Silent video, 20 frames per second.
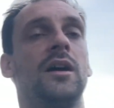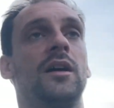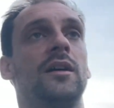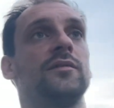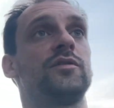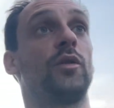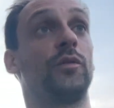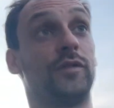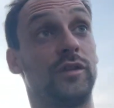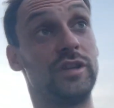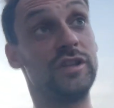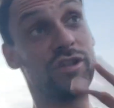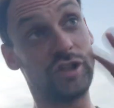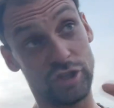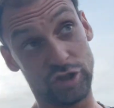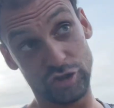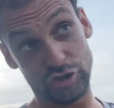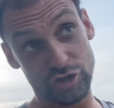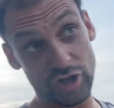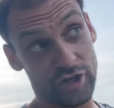So
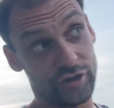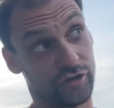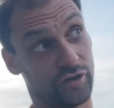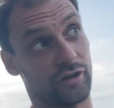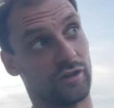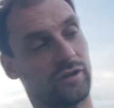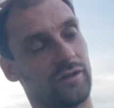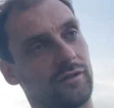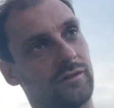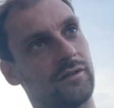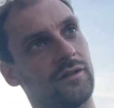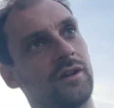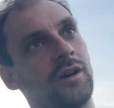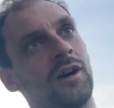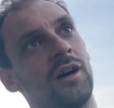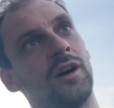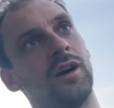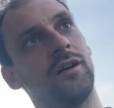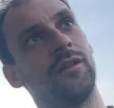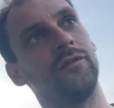in general,
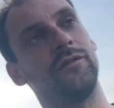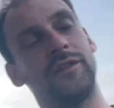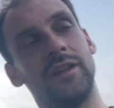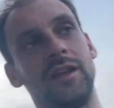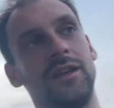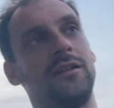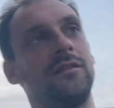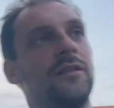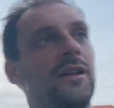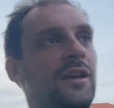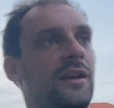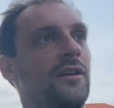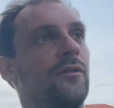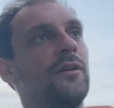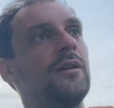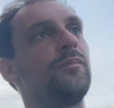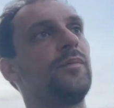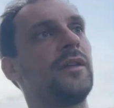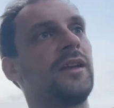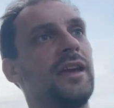they like
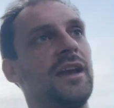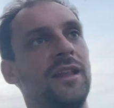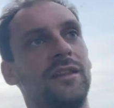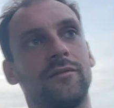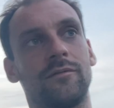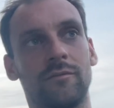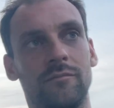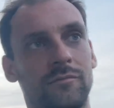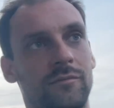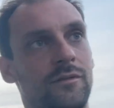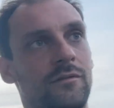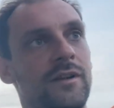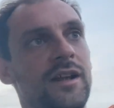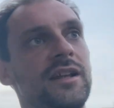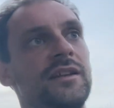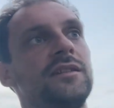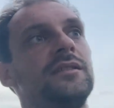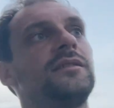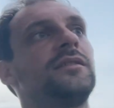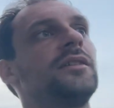replicate
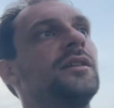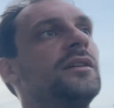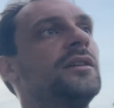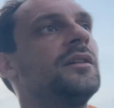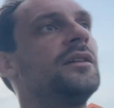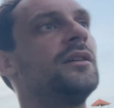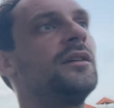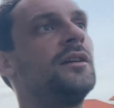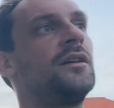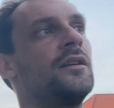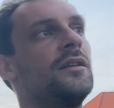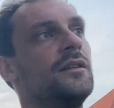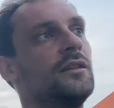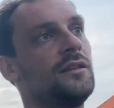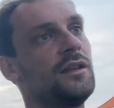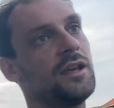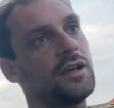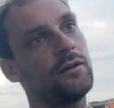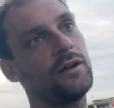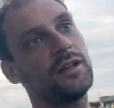Reddit,
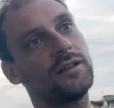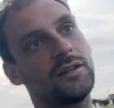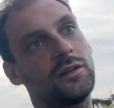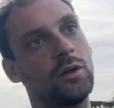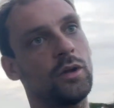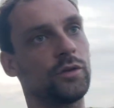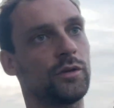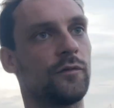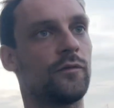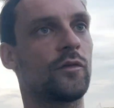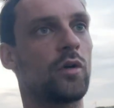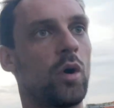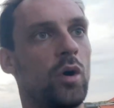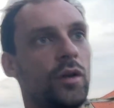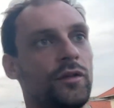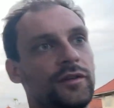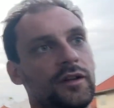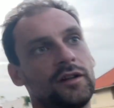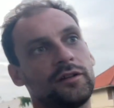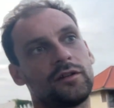they create a lot of
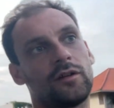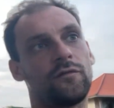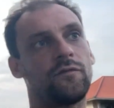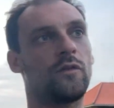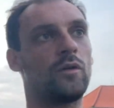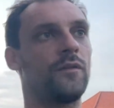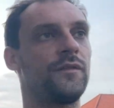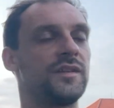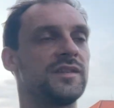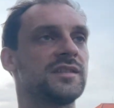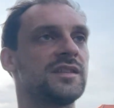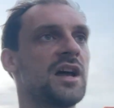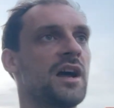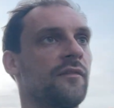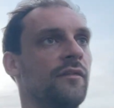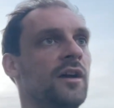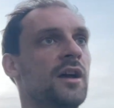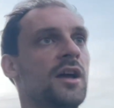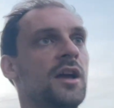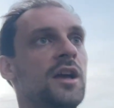content of all this stuff.